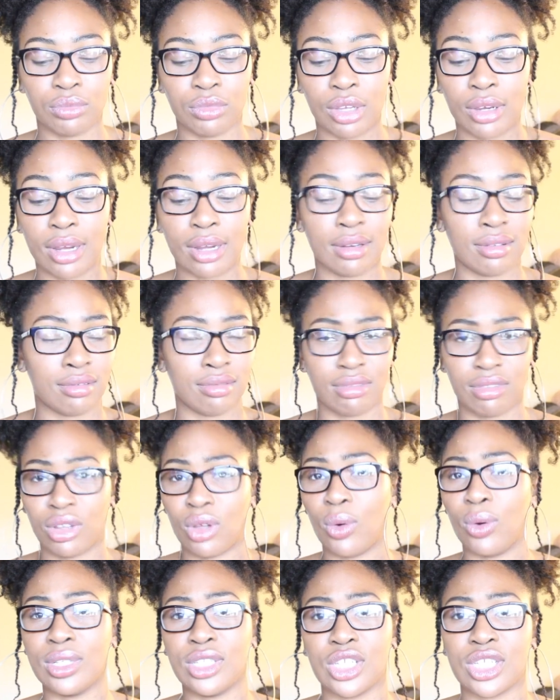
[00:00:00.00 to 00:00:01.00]
you can
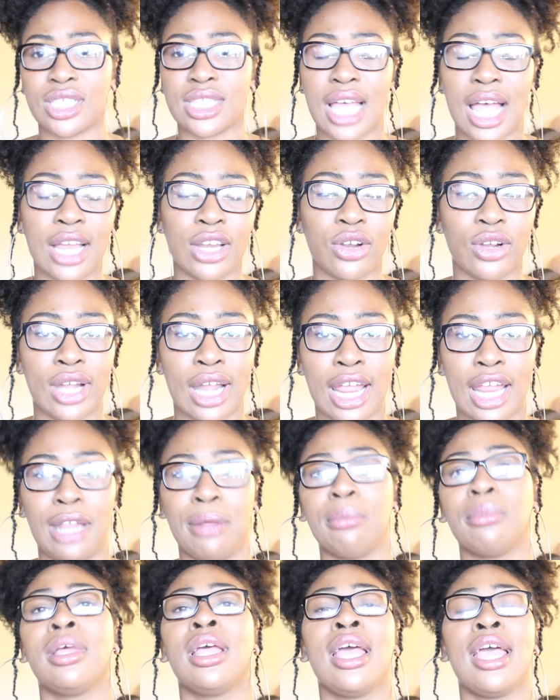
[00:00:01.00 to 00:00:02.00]
go and just sign your
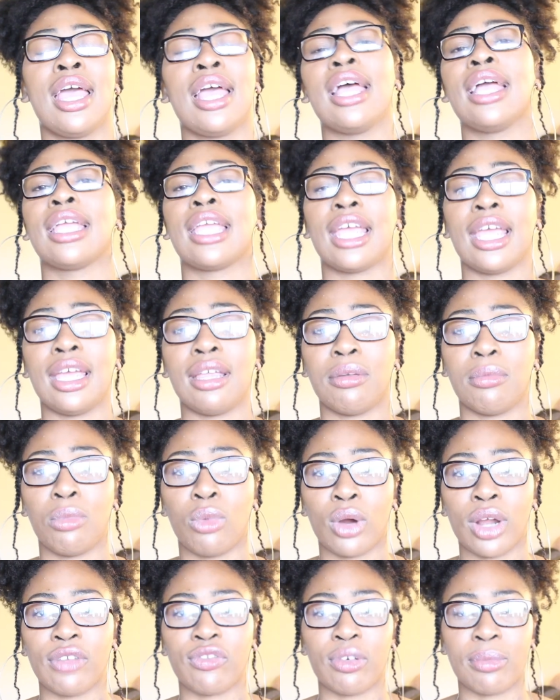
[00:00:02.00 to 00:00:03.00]
name and get
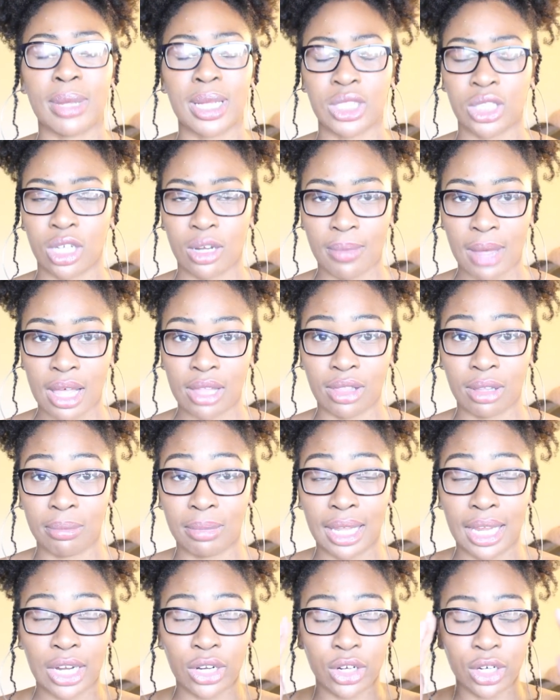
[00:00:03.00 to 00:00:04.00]
more information about
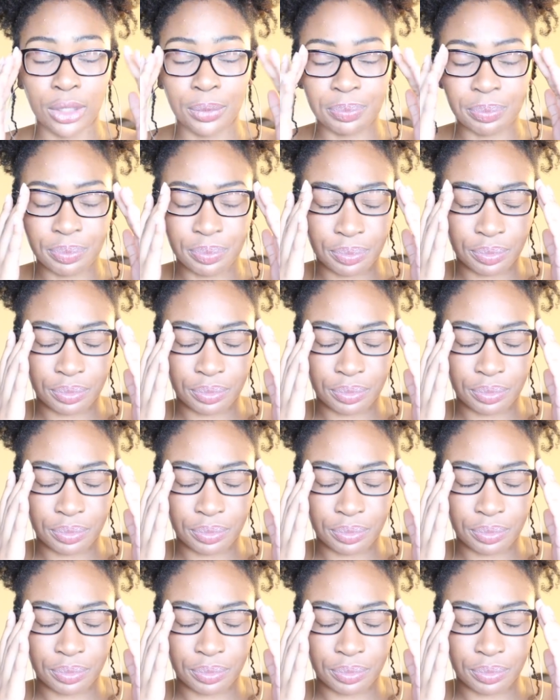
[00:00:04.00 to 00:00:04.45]
them later